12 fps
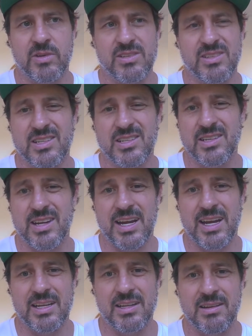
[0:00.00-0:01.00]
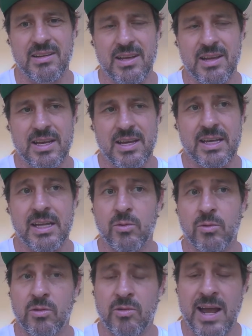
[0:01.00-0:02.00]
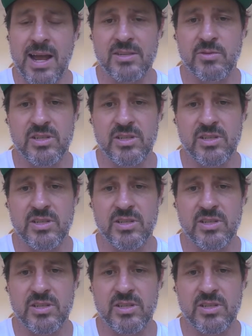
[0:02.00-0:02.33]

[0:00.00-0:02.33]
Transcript: We have 60 to 80 kilowatt racks,